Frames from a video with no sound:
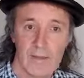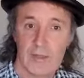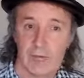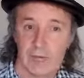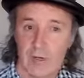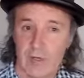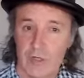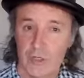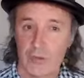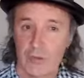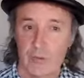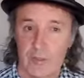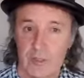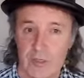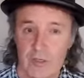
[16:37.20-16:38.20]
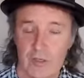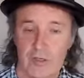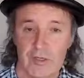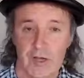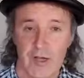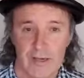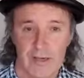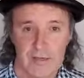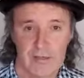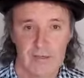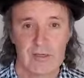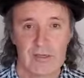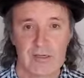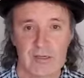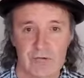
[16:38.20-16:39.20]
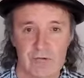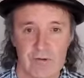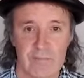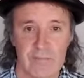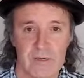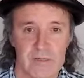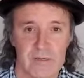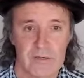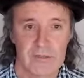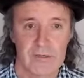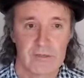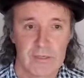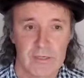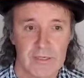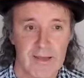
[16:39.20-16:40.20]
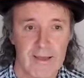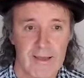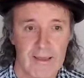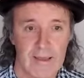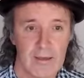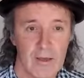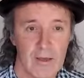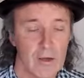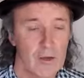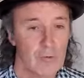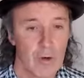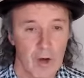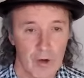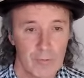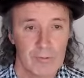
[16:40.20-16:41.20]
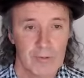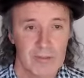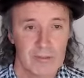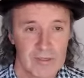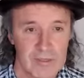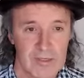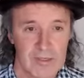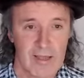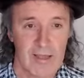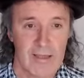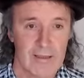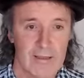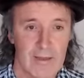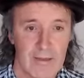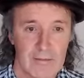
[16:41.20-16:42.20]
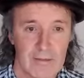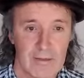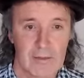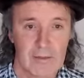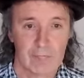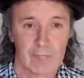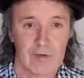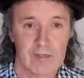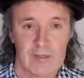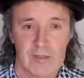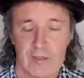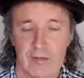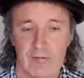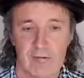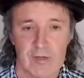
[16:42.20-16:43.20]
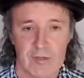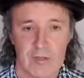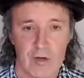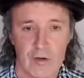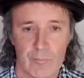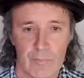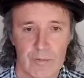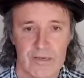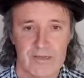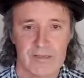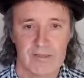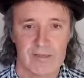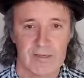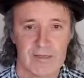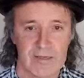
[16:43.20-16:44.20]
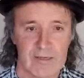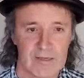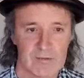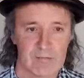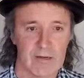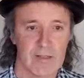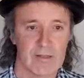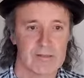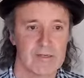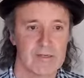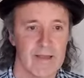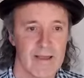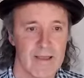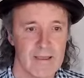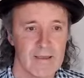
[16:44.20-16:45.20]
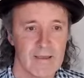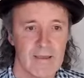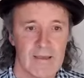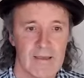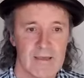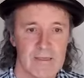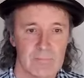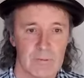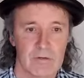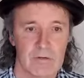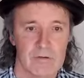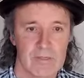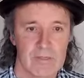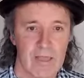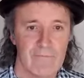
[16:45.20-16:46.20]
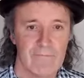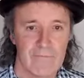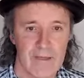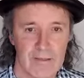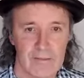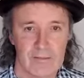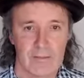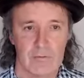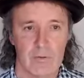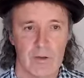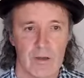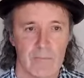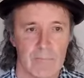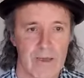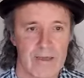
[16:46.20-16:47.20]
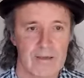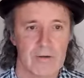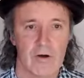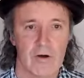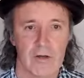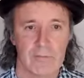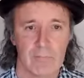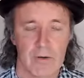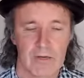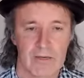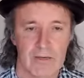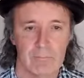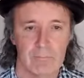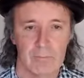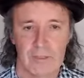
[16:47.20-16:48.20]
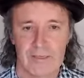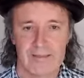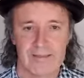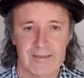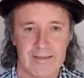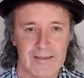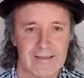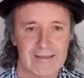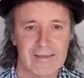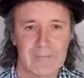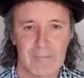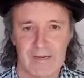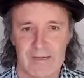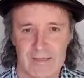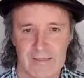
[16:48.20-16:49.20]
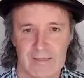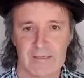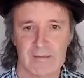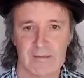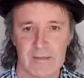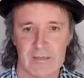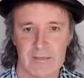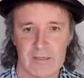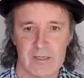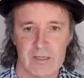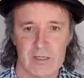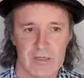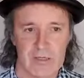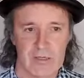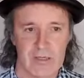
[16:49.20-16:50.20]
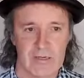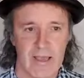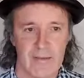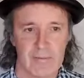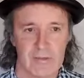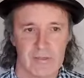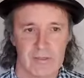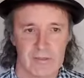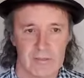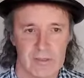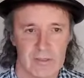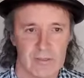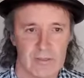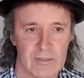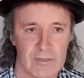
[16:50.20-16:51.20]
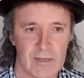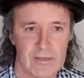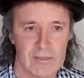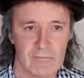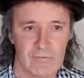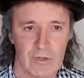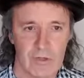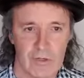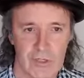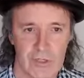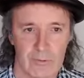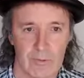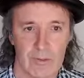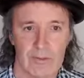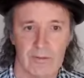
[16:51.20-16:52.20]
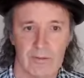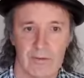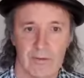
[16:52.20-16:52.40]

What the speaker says: There are Jewish Zionist extremists today who openly say that the reason there is no peace in Israel today is because they failed to obey God by completely eliminating the indigenous inhabitants in the days of Joshua,